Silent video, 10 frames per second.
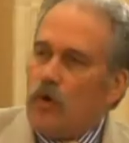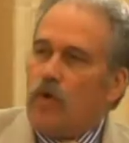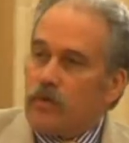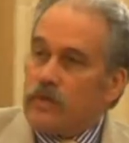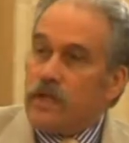
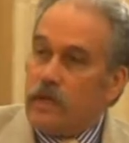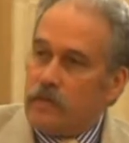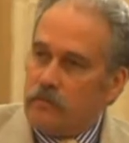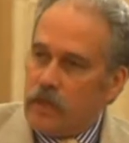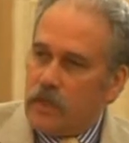over
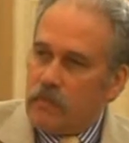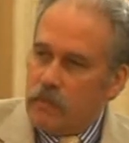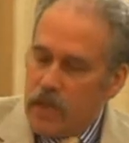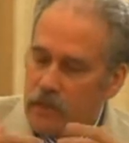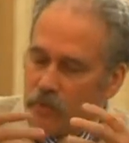time
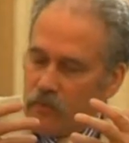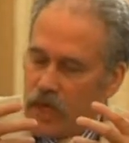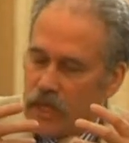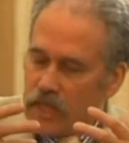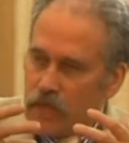by
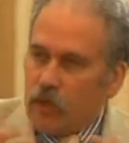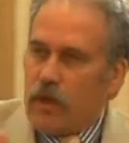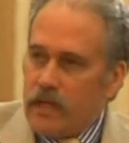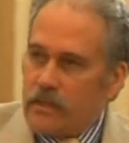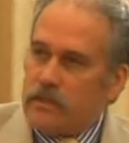providing
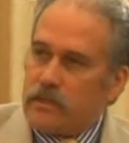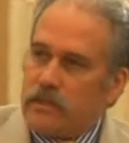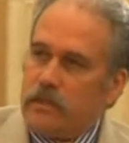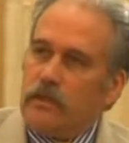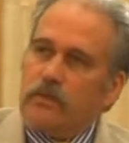grants
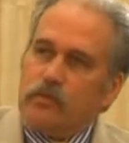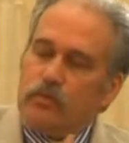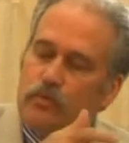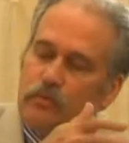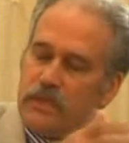
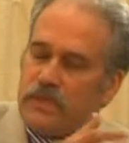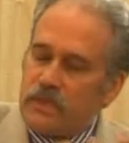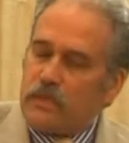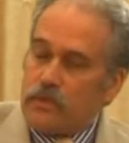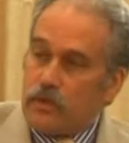to
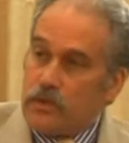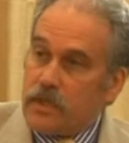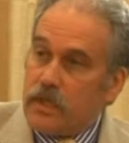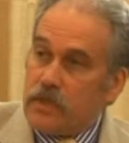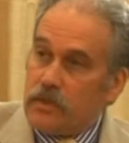business
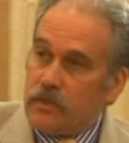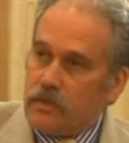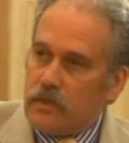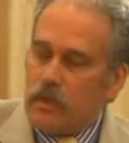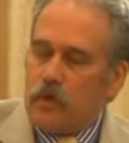
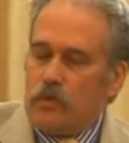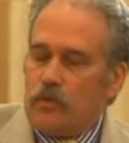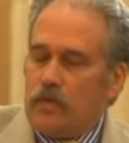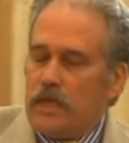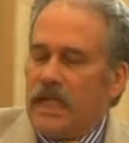associations who
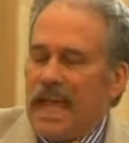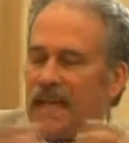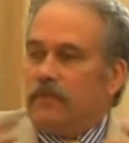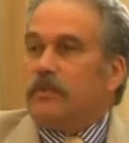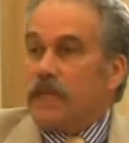then
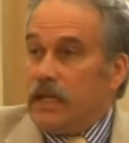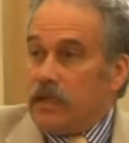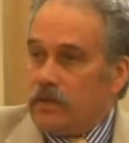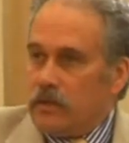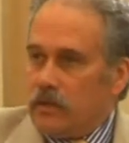
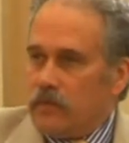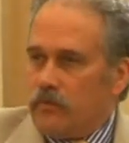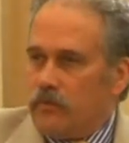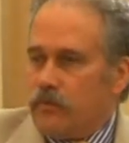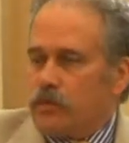advocate
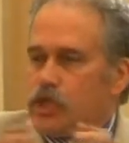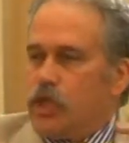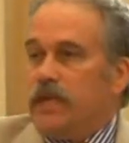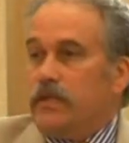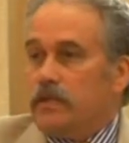for
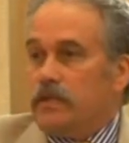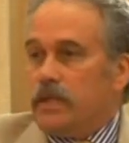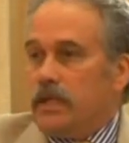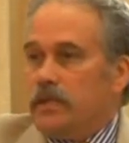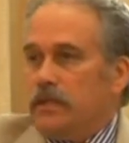changes
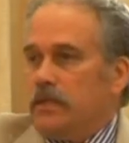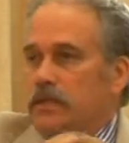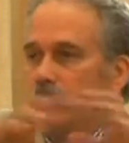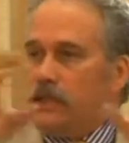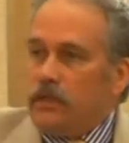in the
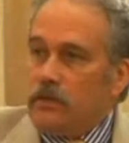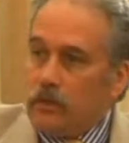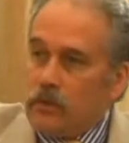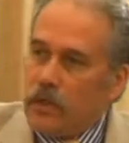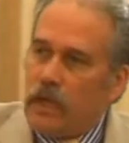
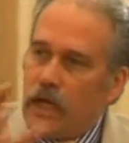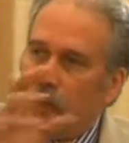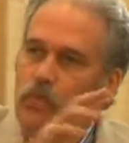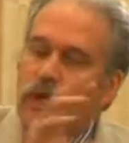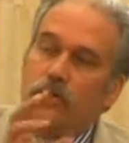legal
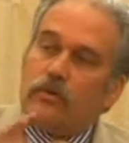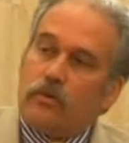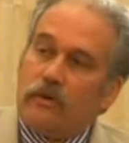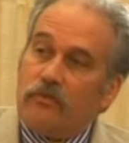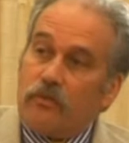and
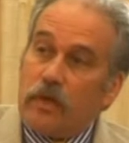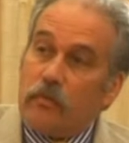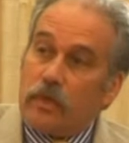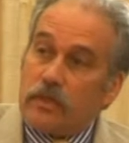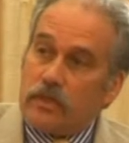regulatory
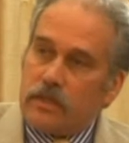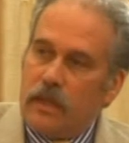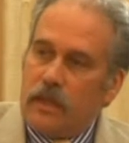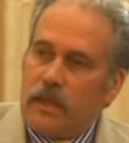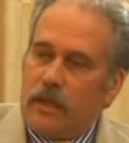frameworks
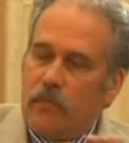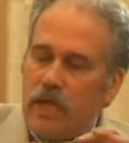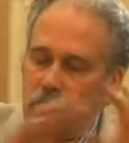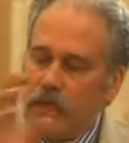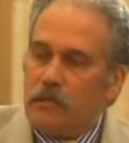that
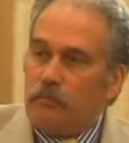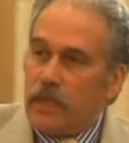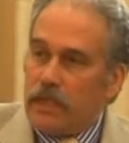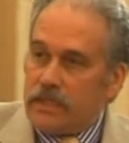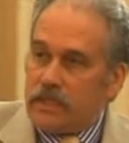may be in
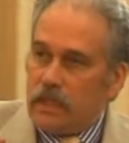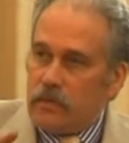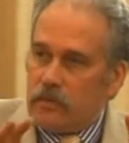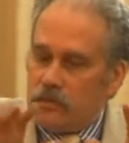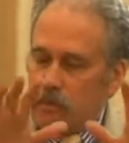place
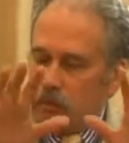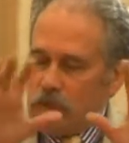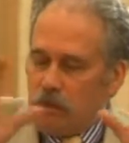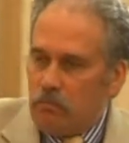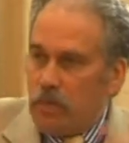that
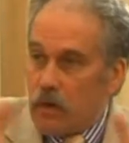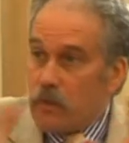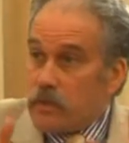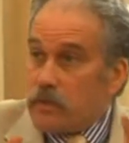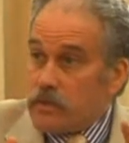create
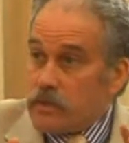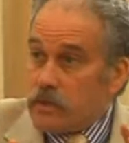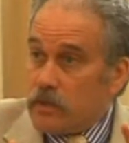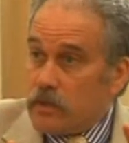barriers